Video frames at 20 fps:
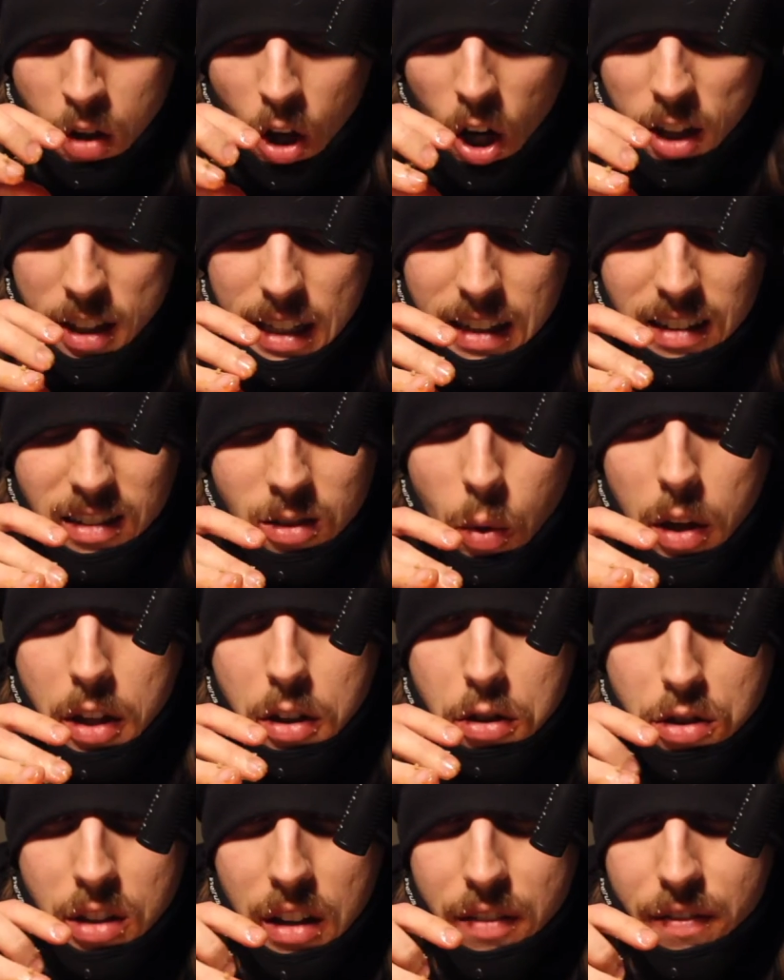Carnitas is what
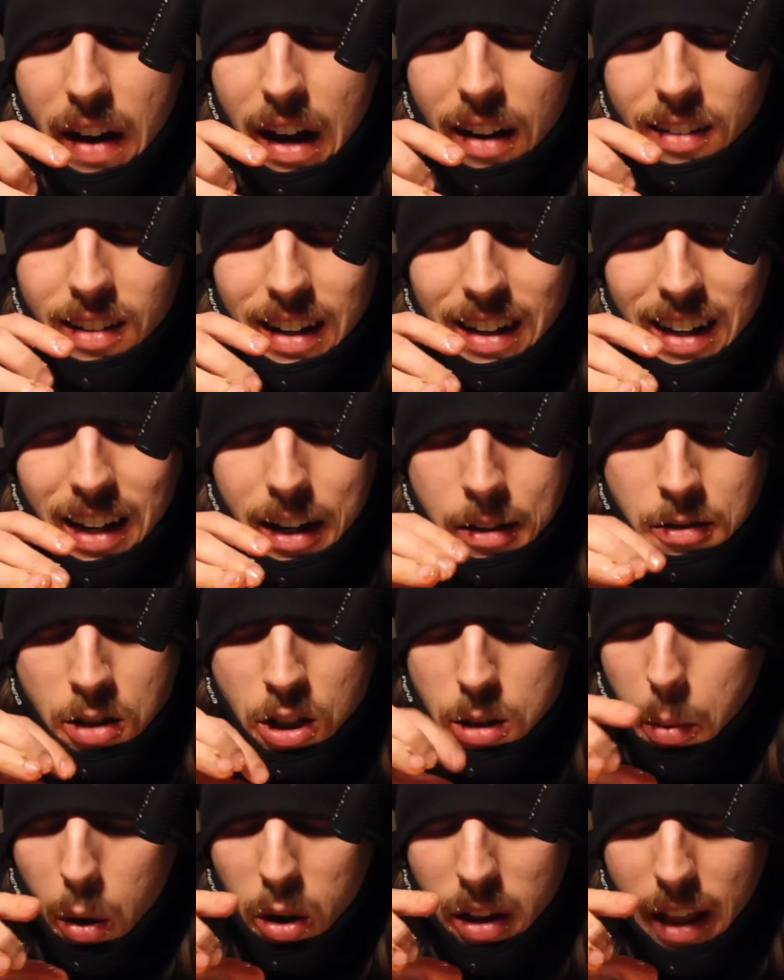you usually found at
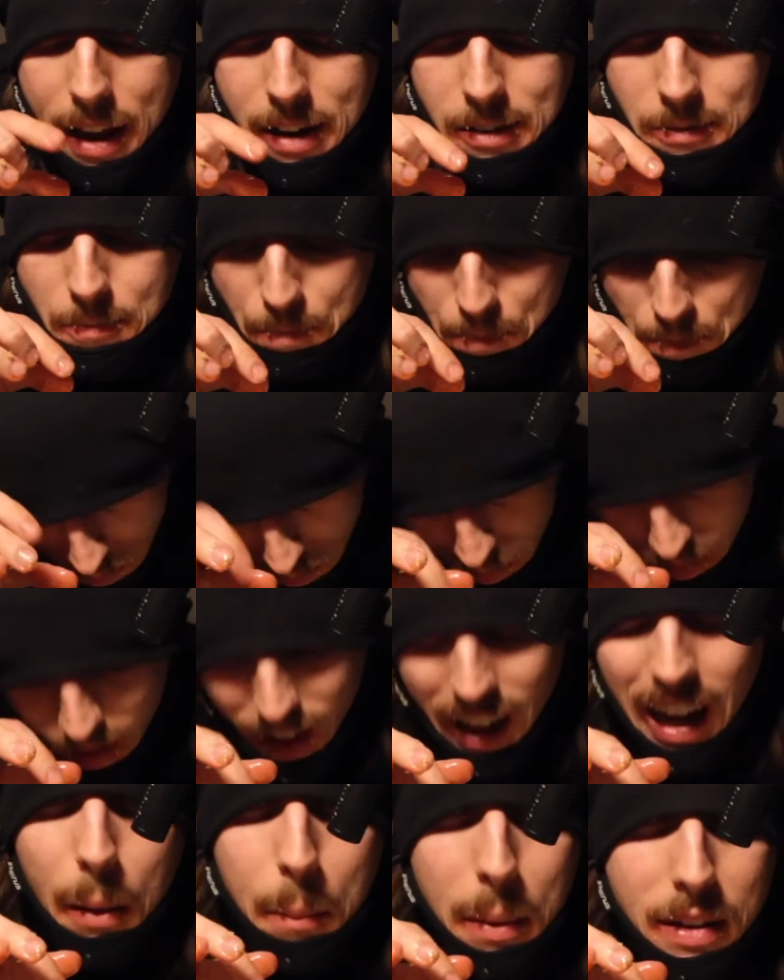Chipotle.
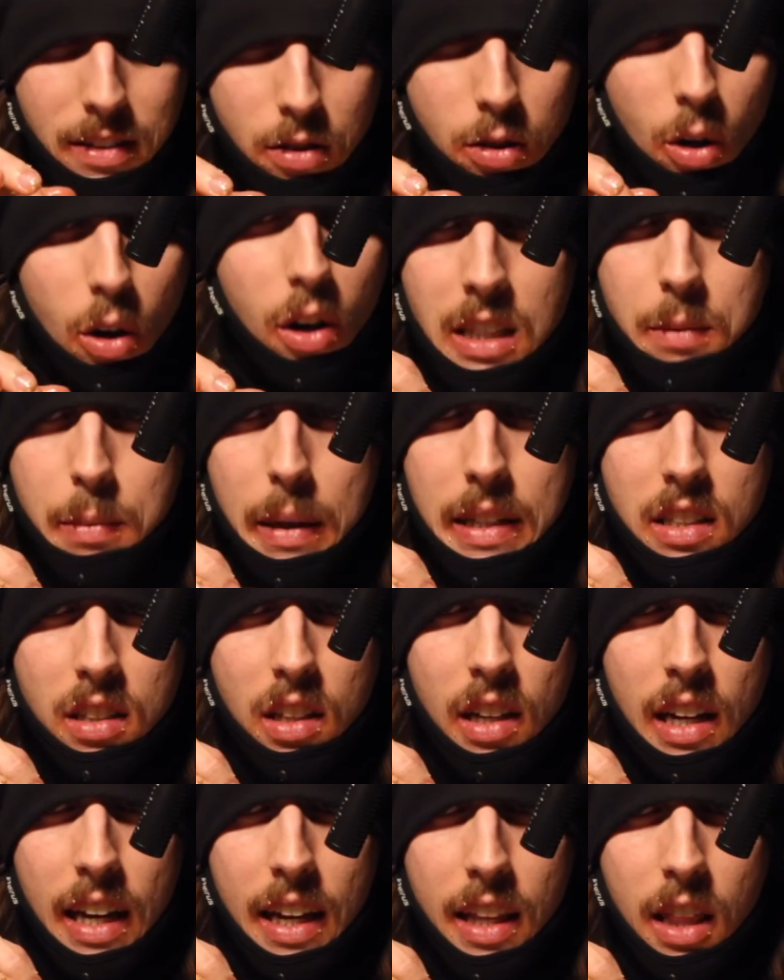Al pastor is
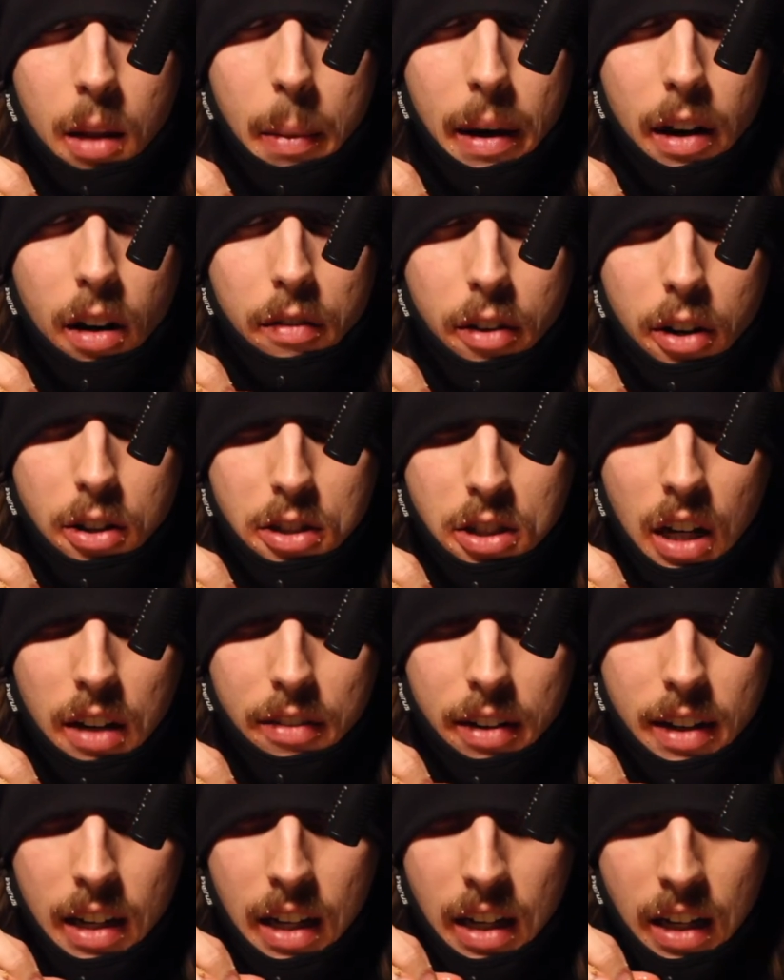basically the better version
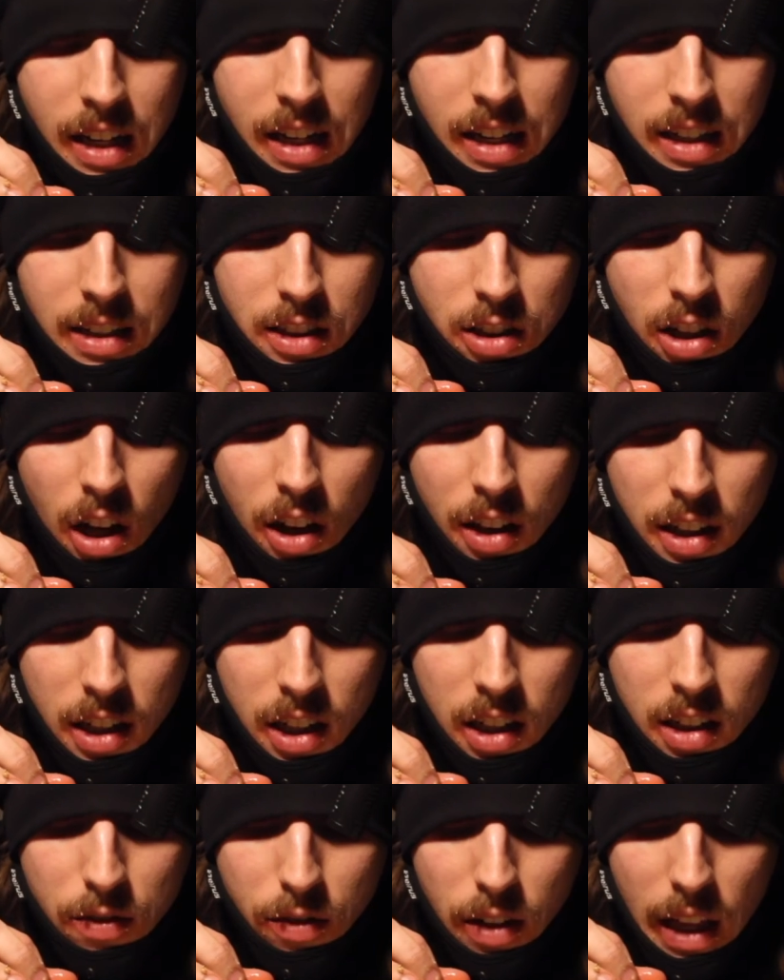of it. It's got all
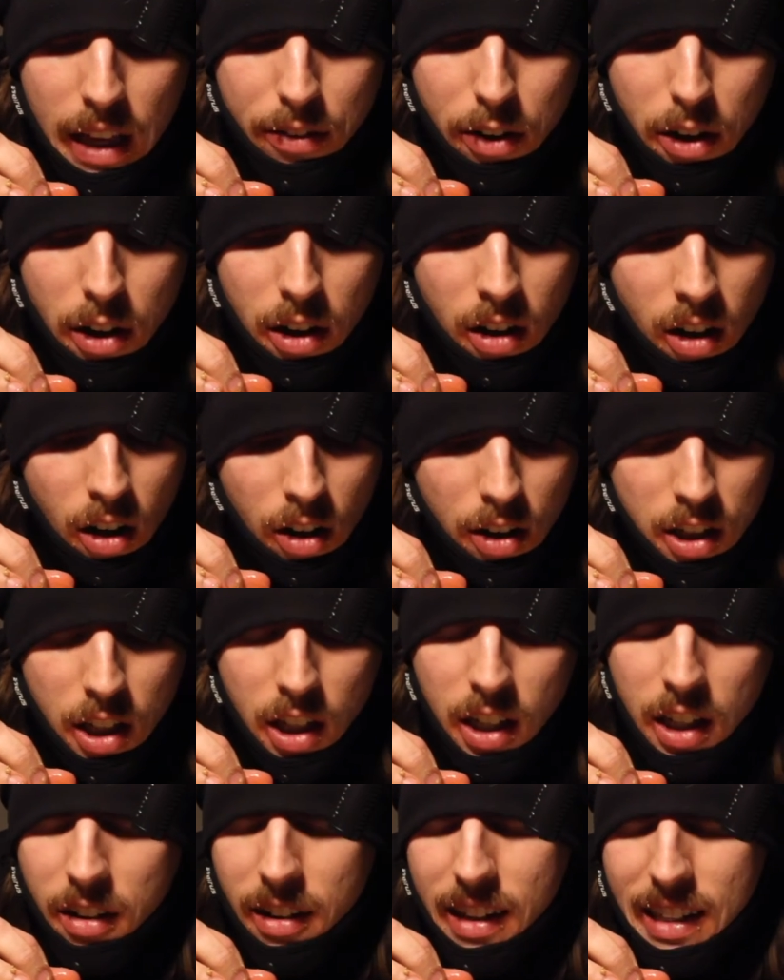the good flavor, all
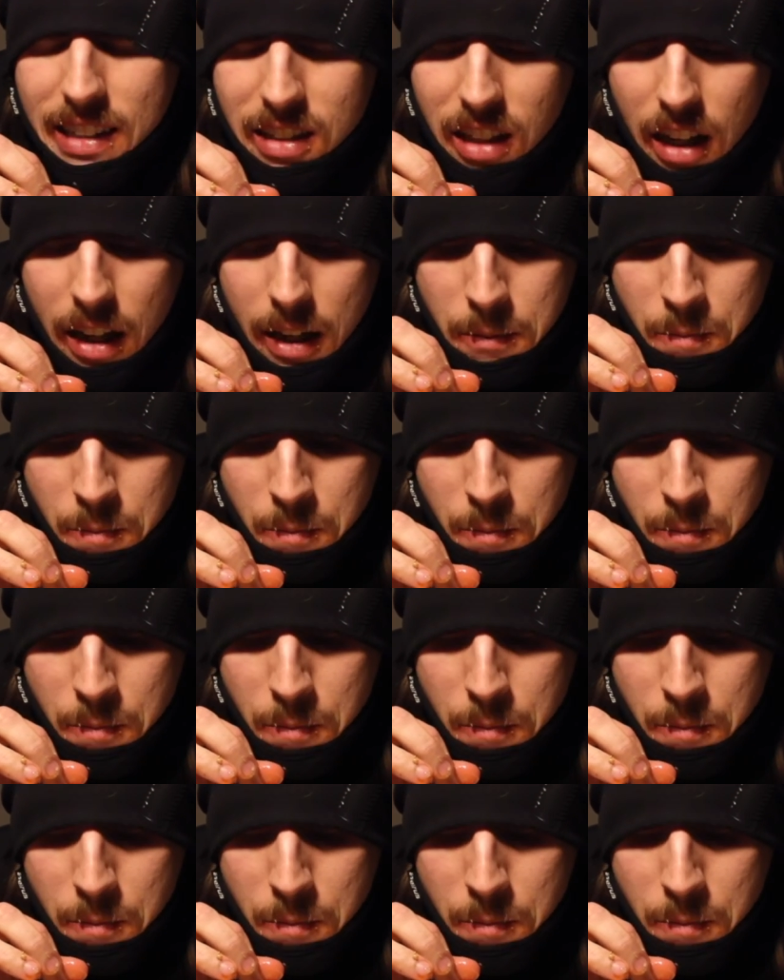the good grease.